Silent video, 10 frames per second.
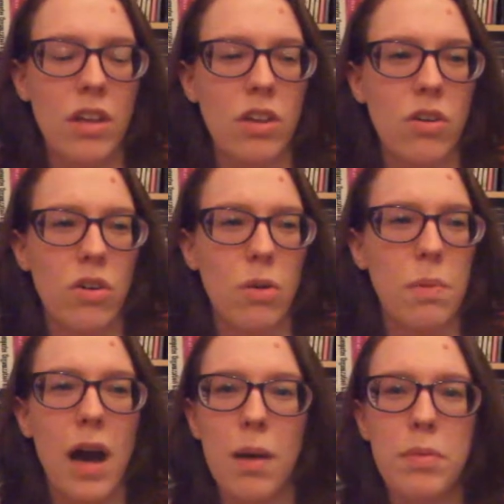
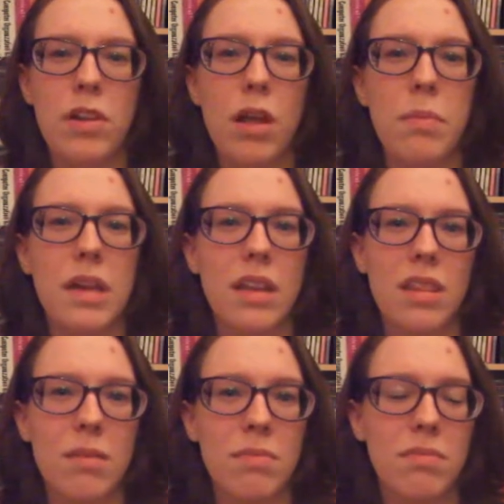Europop club
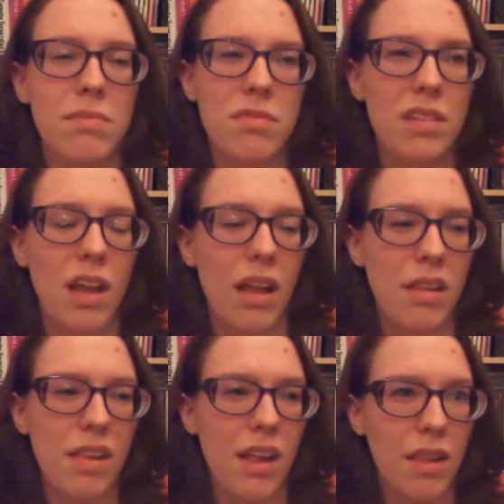anthem
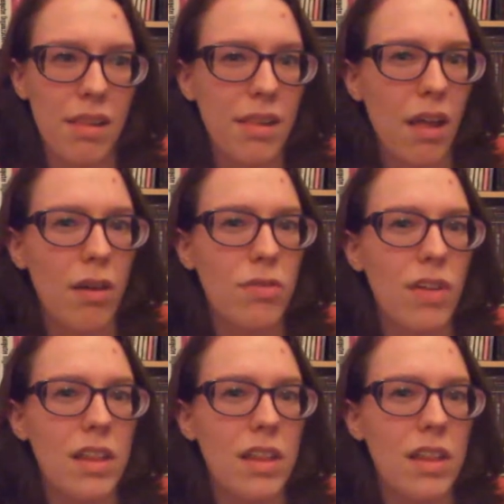nonsense stuff.